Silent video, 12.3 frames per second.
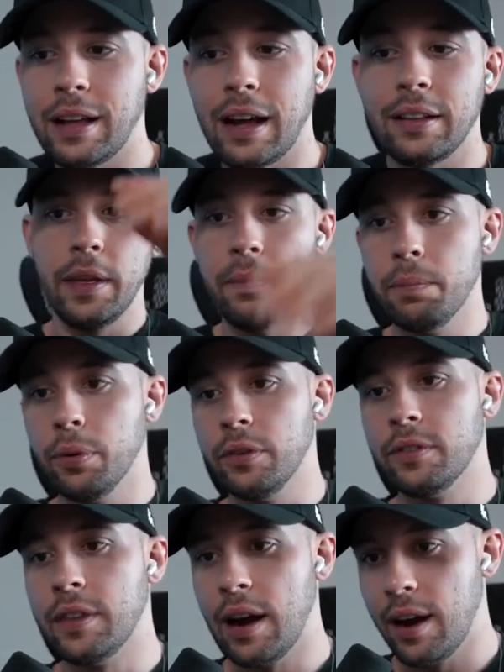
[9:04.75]
that
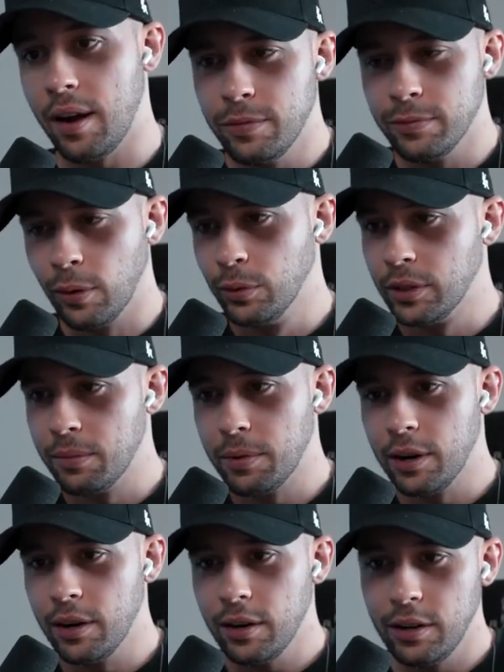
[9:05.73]
inputs their phone
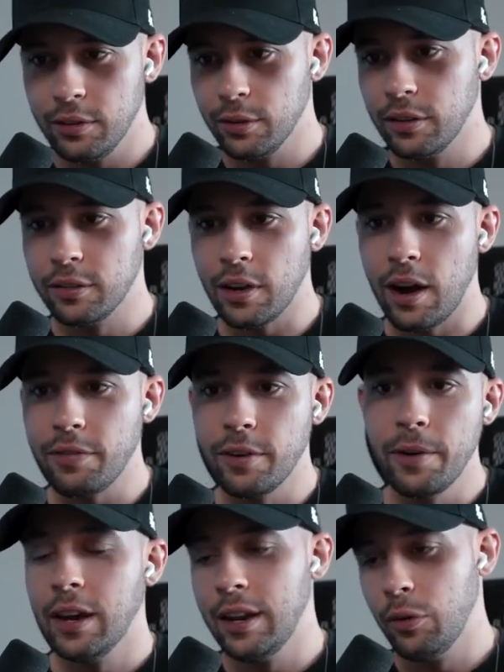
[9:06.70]
number into this
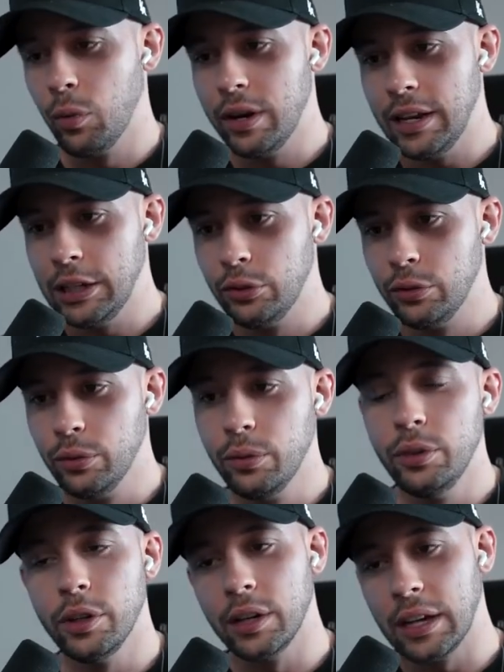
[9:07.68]
offer. And then when they do,
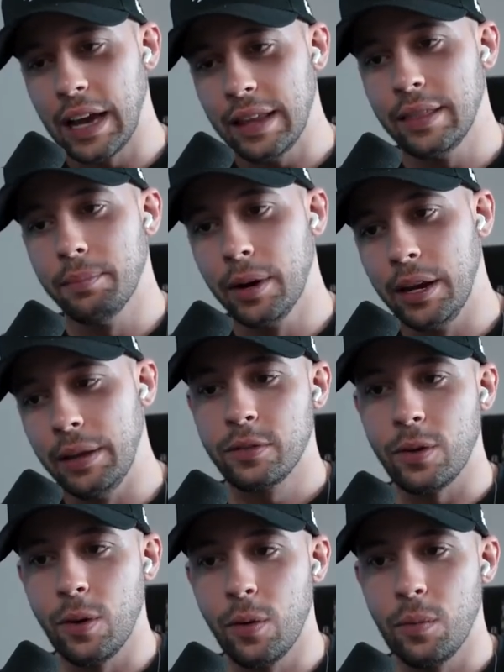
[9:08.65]
you're going to get the money.
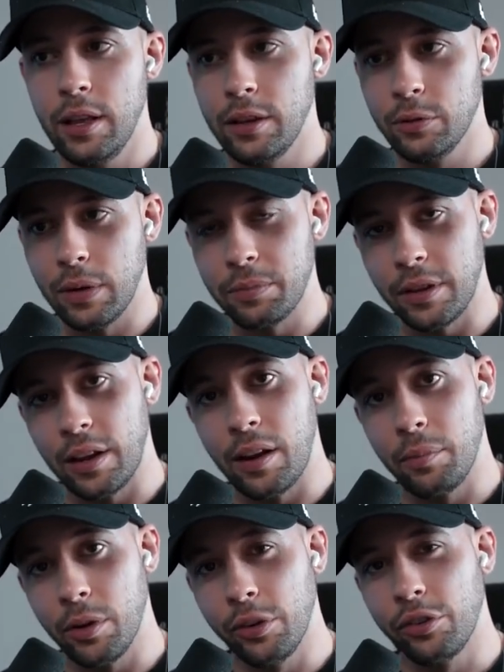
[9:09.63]
So in this website that
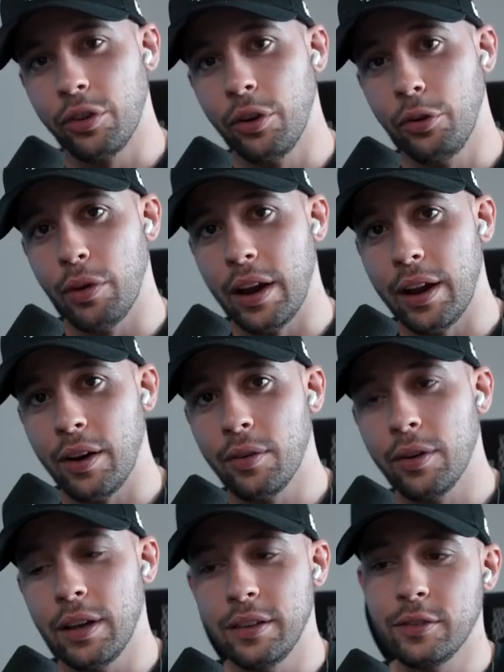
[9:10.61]
I'm going to show you right
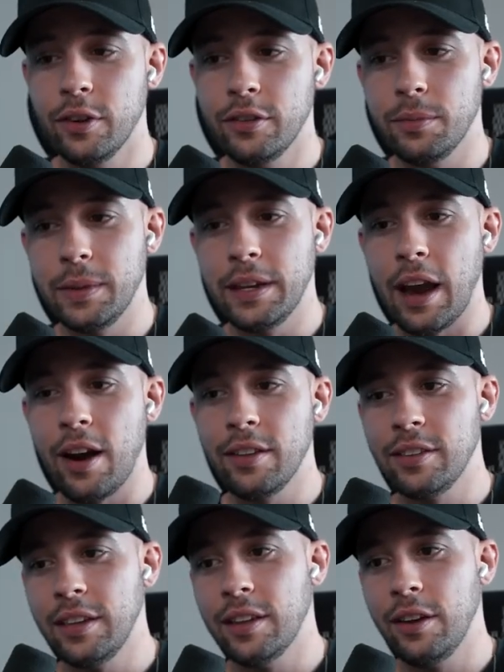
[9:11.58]
now, it's going to be
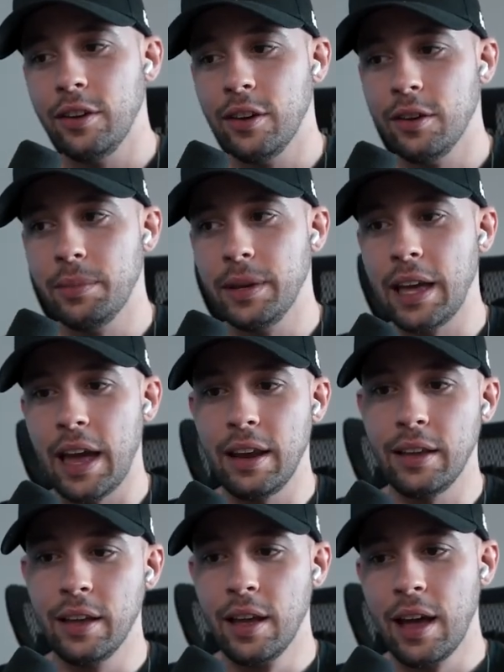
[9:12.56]
guaranteed that you're going to be
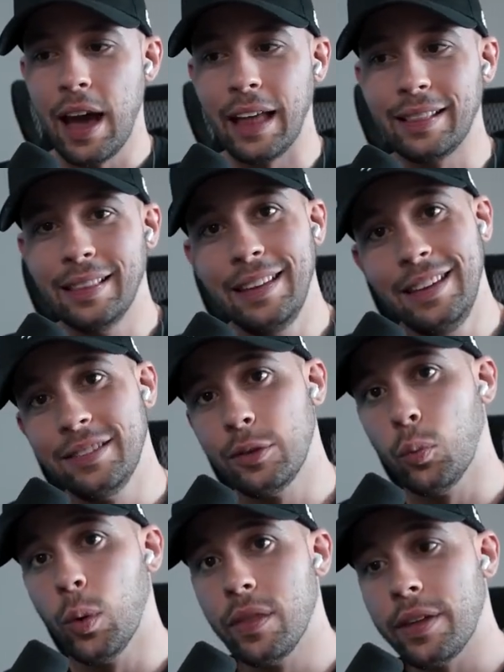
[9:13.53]
getting at
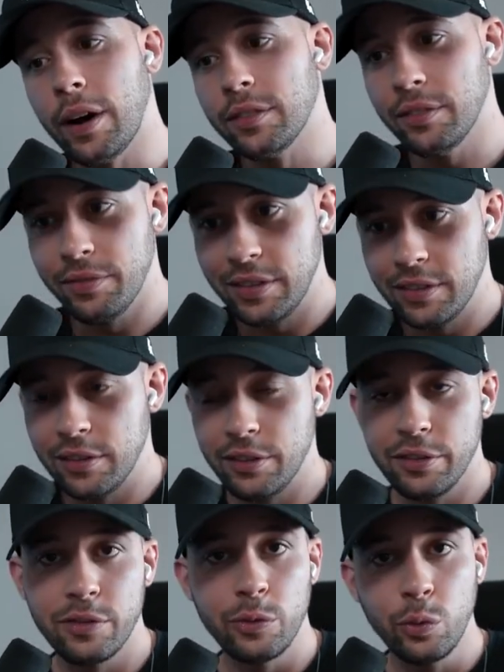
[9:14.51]
least 1,000
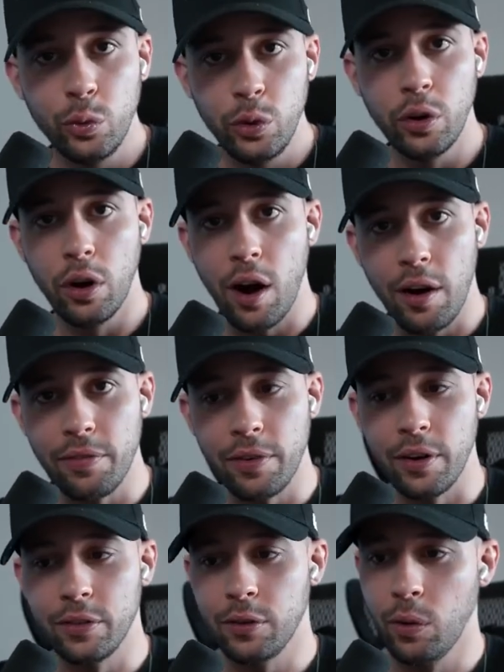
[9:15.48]
visitors to your
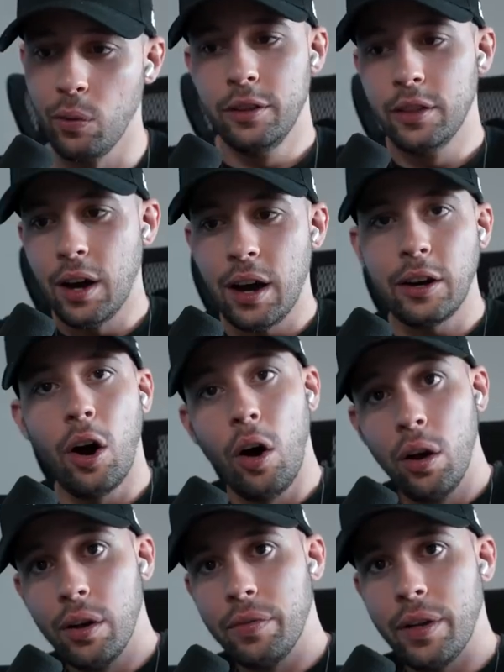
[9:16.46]
offer. So not
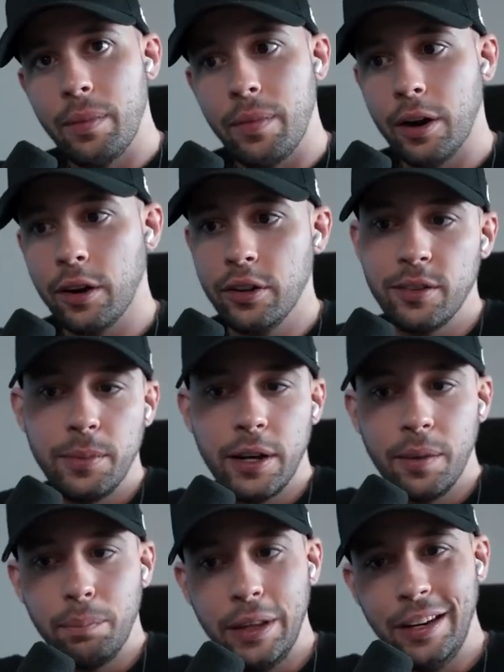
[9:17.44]
all of them are going to be
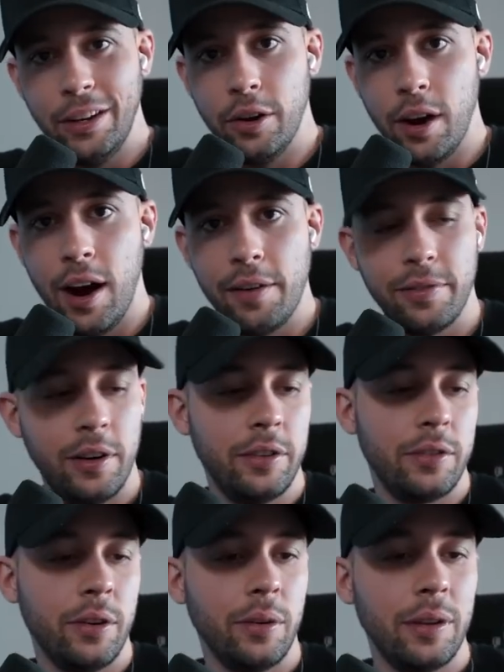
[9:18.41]
completing your offer.
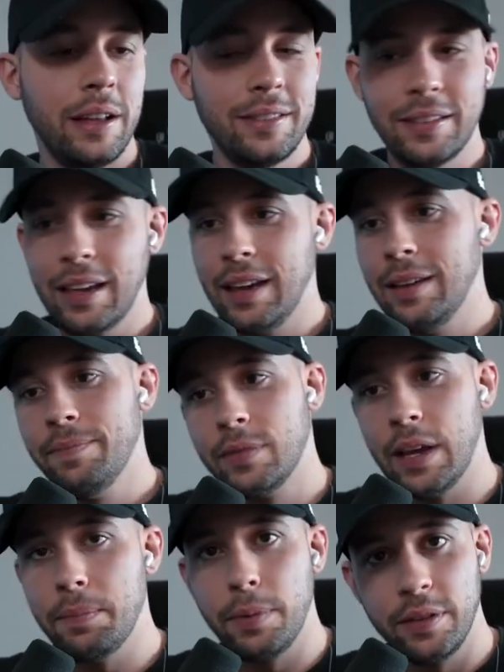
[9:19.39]
So let's say
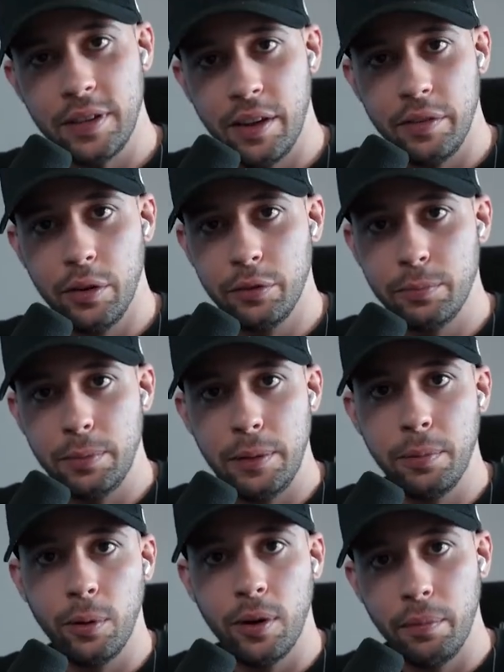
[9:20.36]
10% of those
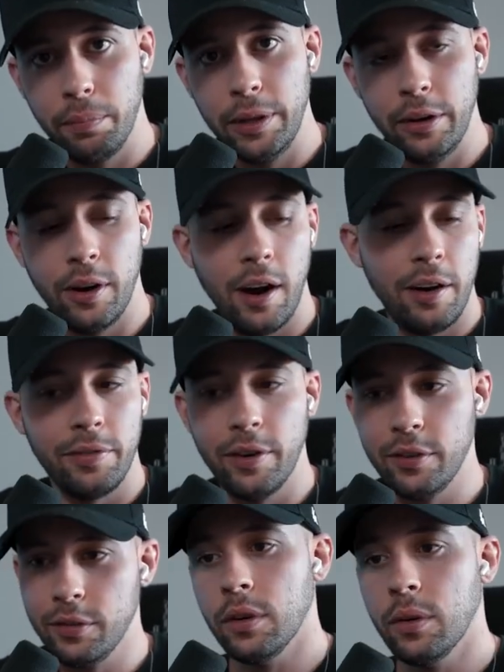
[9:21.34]
people complete your
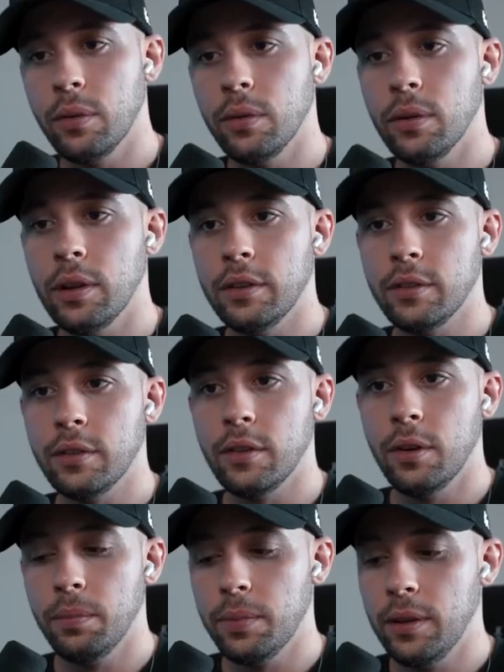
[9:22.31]
offer. So let's
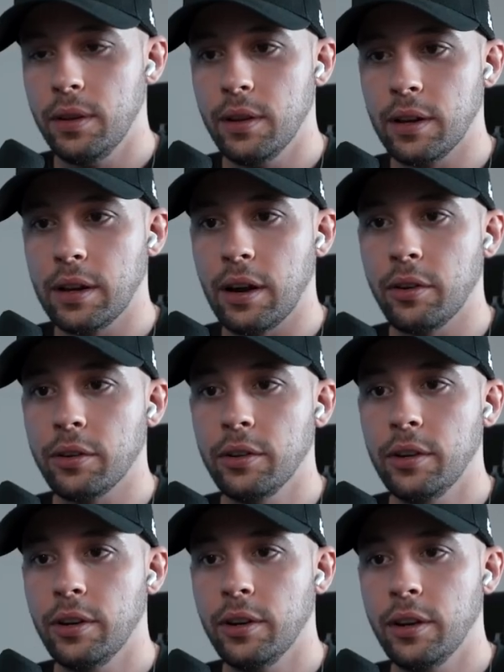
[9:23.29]
open the
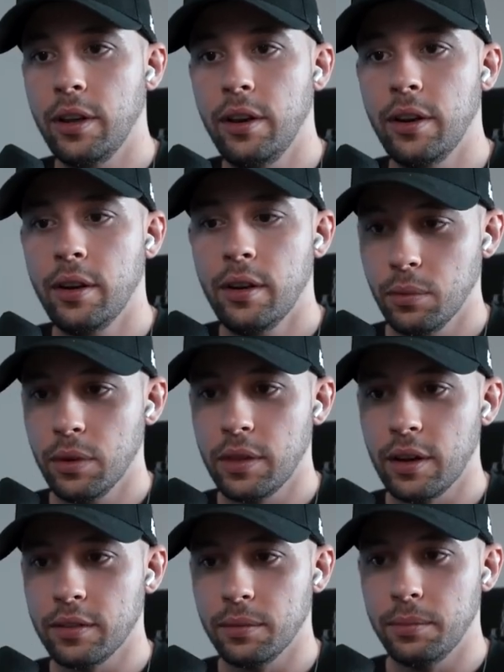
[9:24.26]
calculator here.
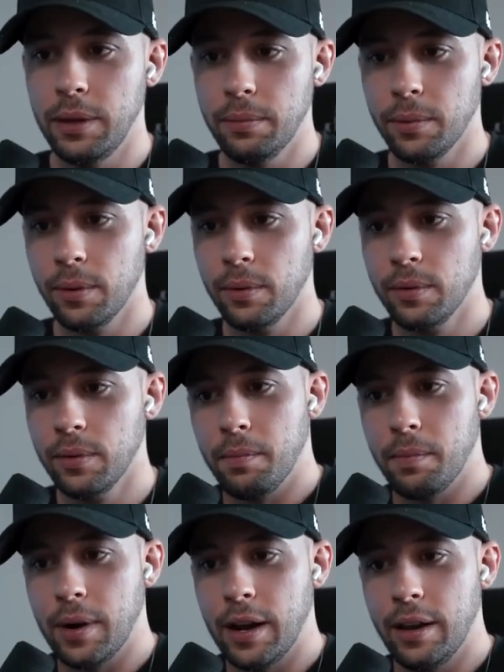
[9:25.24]
1,000 people
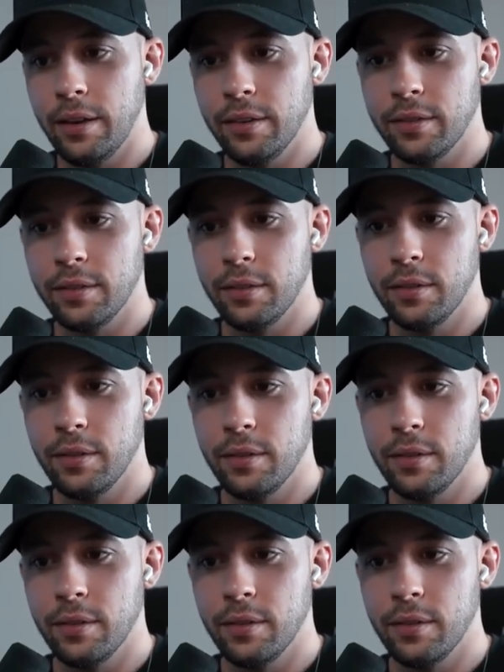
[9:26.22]
minus